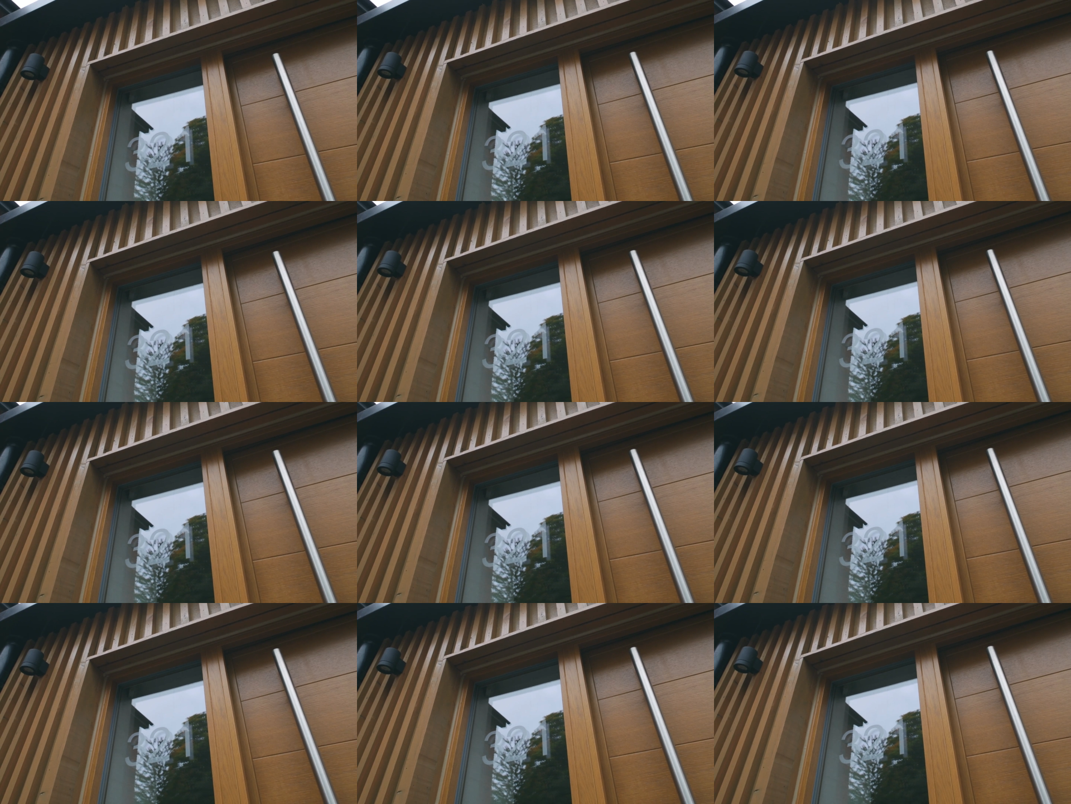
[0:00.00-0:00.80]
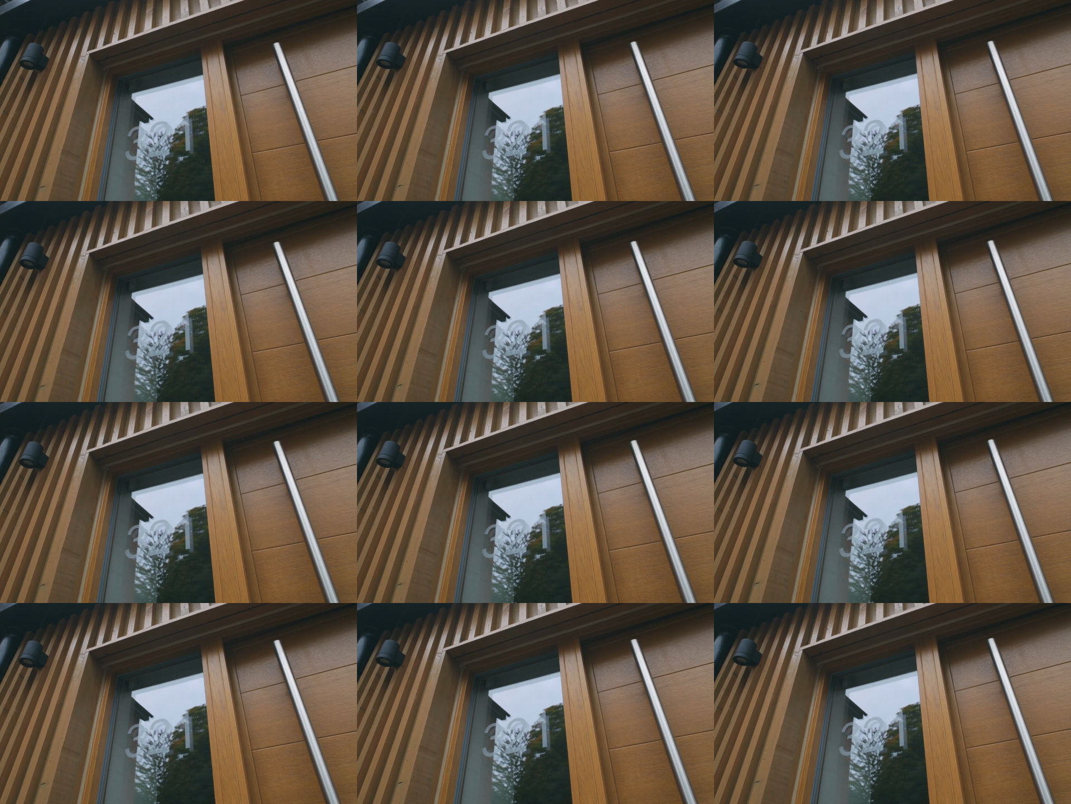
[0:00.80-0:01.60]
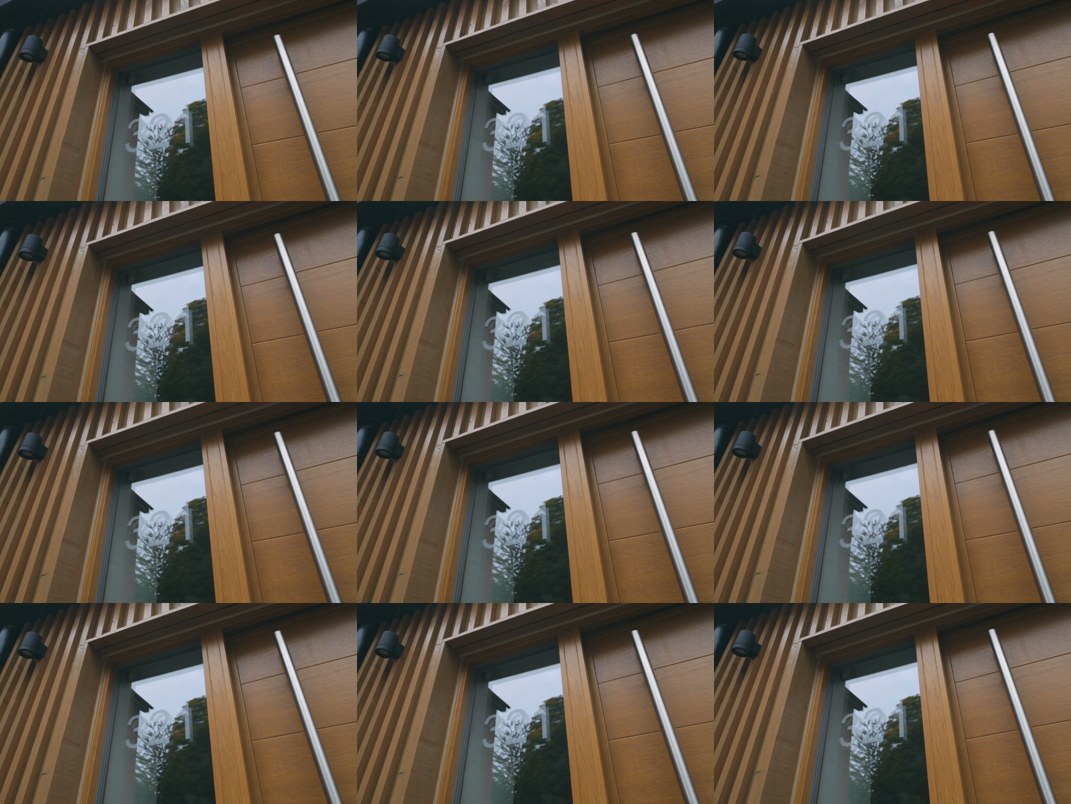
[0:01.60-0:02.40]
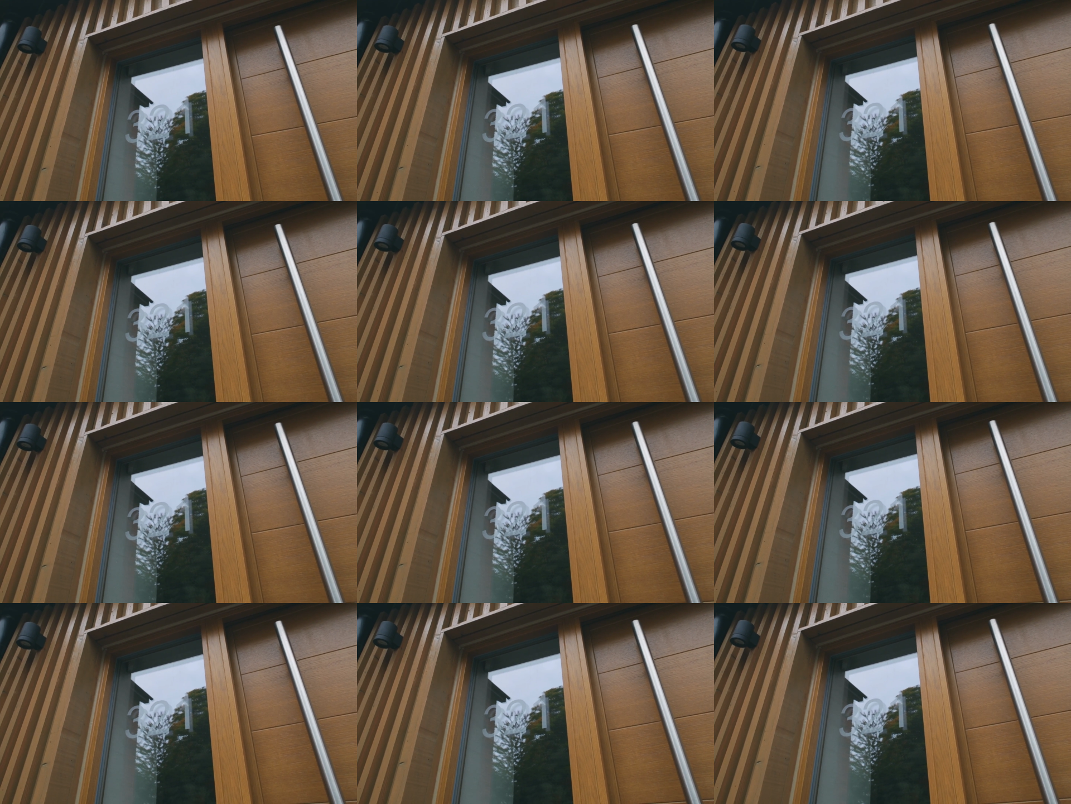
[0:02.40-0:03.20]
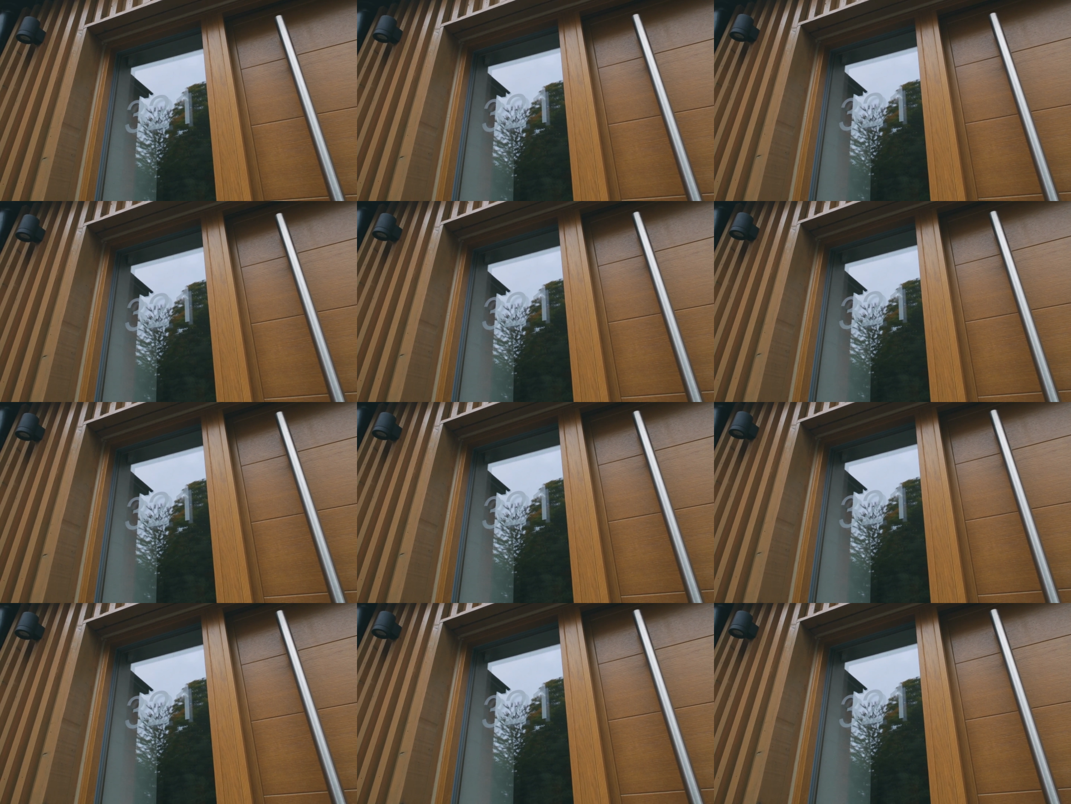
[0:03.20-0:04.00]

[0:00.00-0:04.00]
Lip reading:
Nobody's mouth can be seen.